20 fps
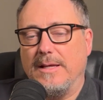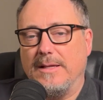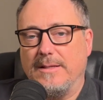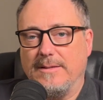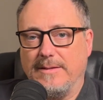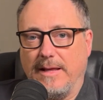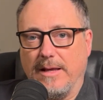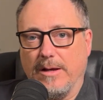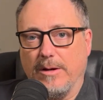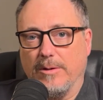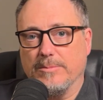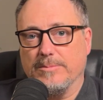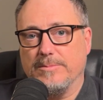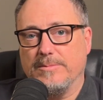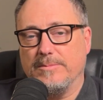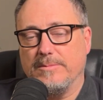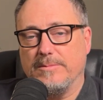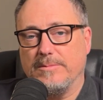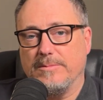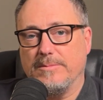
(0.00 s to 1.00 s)
Now,
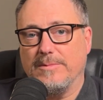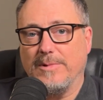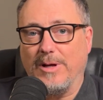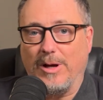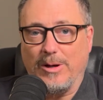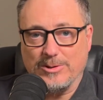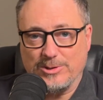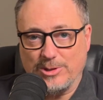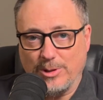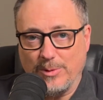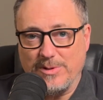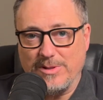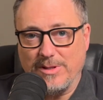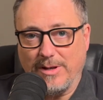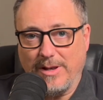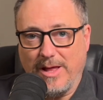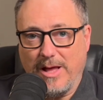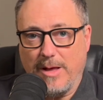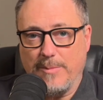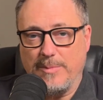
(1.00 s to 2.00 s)
also in the
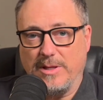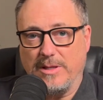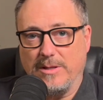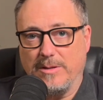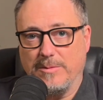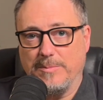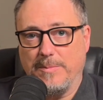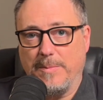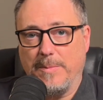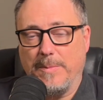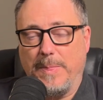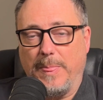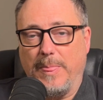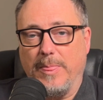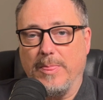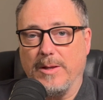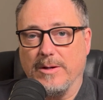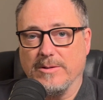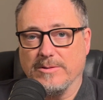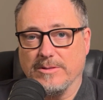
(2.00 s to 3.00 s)
lobby,
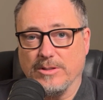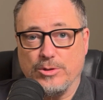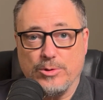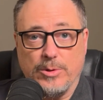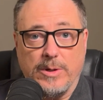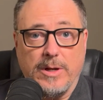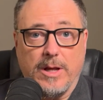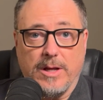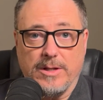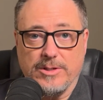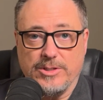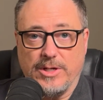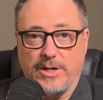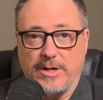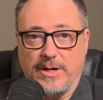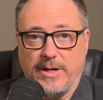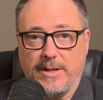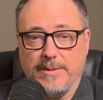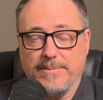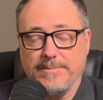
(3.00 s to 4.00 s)
there's a triage
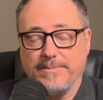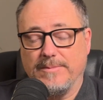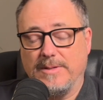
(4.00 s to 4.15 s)
area.